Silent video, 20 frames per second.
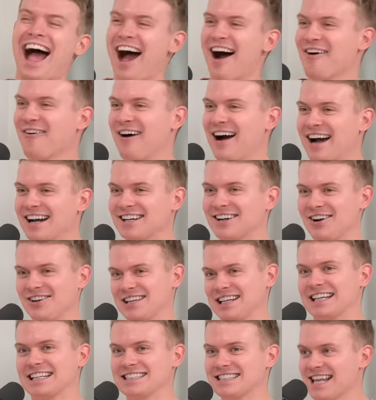How
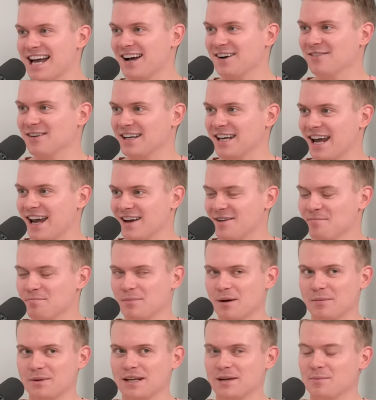iconic is that of a name,
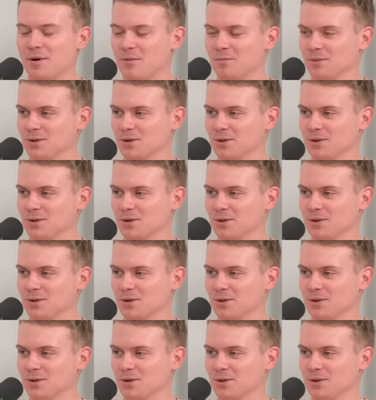Bimini Bon